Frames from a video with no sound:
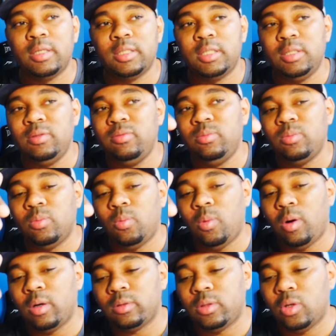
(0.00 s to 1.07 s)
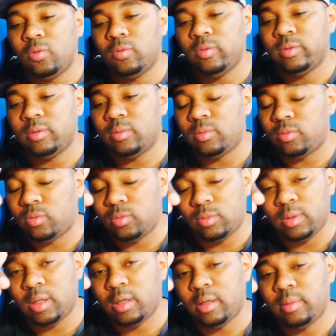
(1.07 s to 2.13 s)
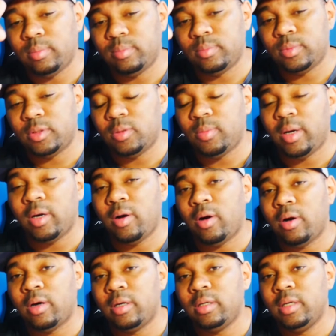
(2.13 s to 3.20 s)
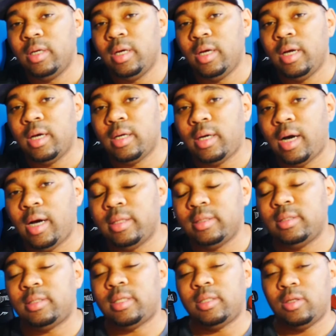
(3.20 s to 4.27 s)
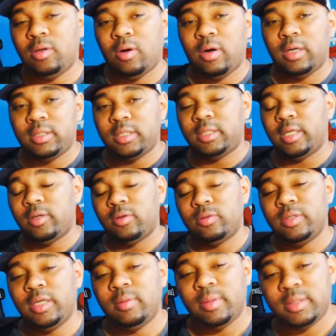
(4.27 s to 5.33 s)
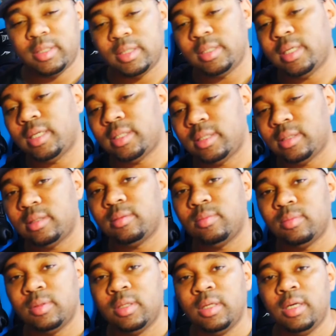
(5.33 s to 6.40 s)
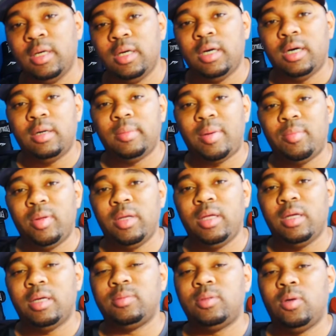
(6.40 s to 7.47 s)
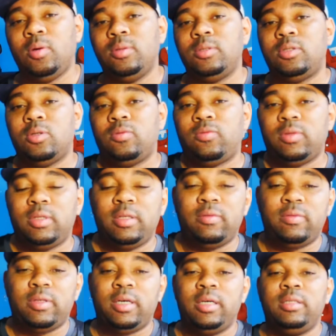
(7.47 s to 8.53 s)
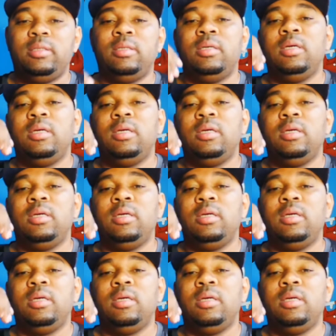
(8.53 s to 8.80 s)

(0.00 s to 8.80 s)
She walked over to my car, got inside the car, and she said her name. I said, yes, I'm picking up so and so for Lyft line.